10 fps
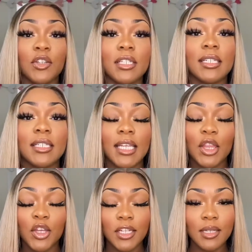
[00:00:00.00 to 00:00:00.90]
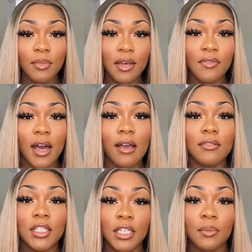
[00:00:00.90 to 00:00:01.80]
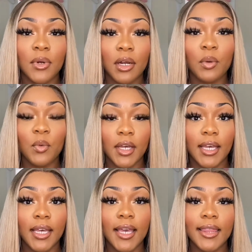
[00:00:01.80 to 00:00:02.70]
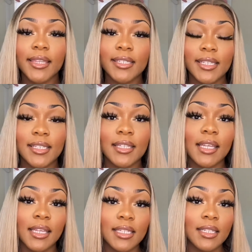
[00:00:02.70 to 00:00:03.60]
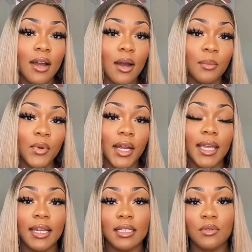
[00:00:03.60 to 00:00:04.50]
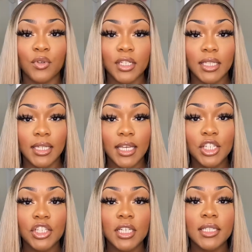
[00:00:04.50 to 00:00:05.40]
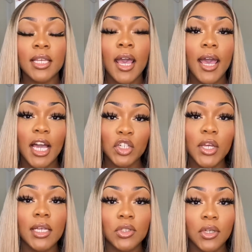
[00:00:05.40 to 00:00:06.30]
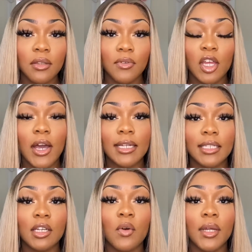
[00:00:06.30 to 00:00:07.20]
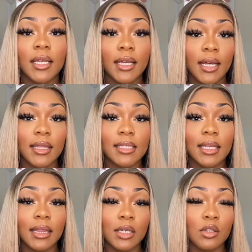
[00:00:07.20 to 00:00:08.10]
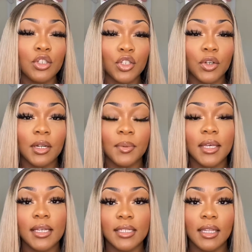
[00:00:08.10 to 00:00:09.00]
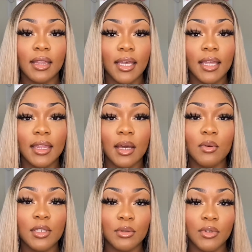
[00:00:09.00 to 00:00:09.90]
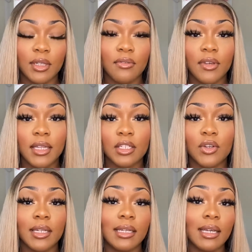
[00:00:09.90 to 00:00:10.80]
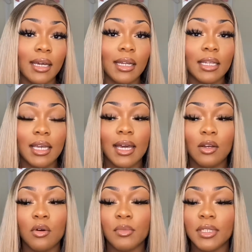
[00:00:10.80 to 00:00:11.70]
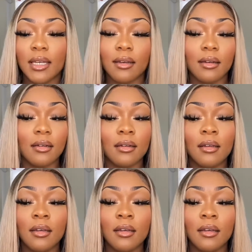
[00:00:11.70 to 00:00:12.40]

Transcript: this is a 13 by 5 T-part wig and this is a lace ombre. It is 14 inches. As you guys saw in the video, I did go in and cut this a little shorter because the length I wasn't really feeling. So I did cut it kind of almost like a